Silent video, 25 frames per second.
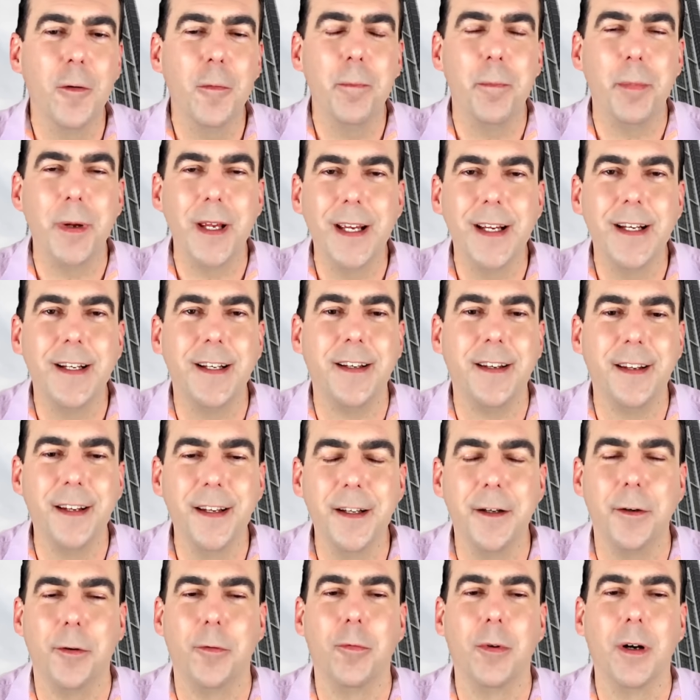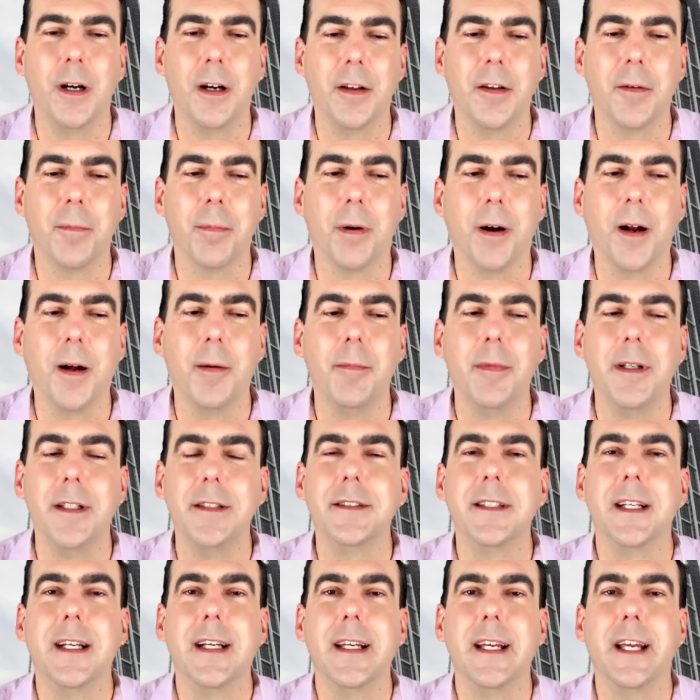big deal. Well, the problem
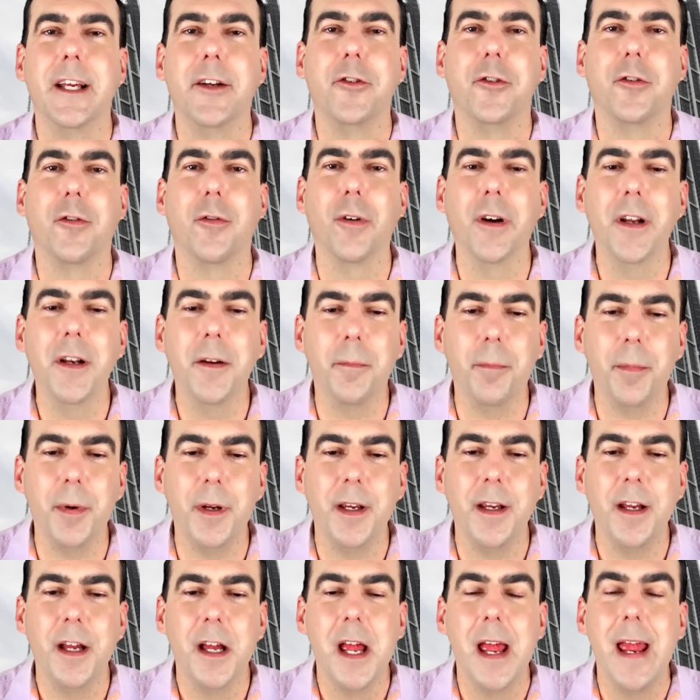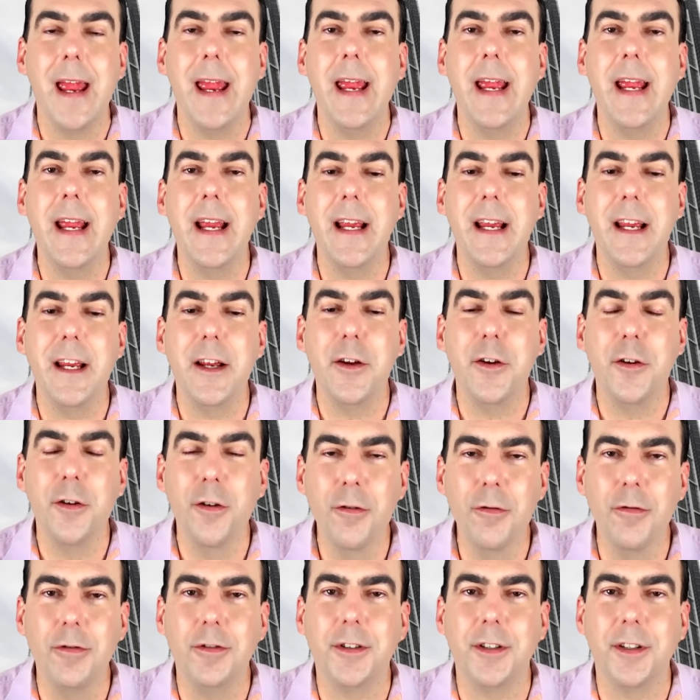is it's going to be a
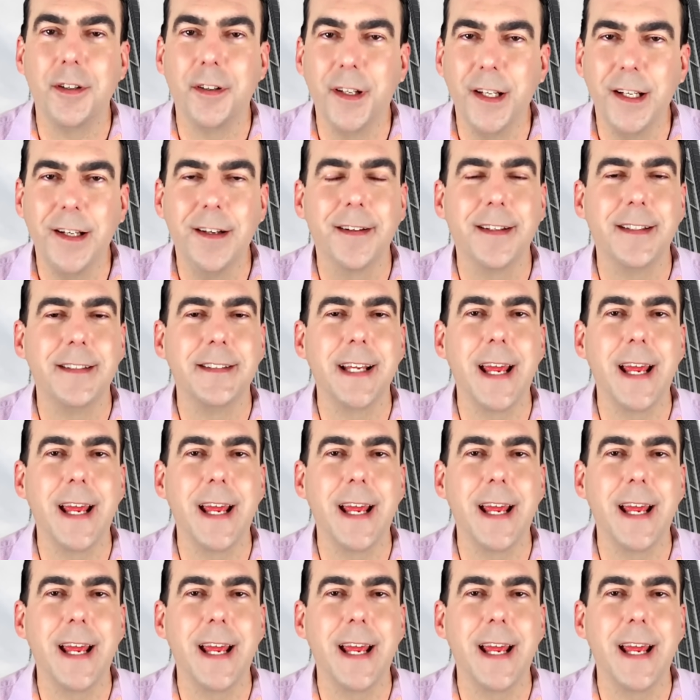huge deal. These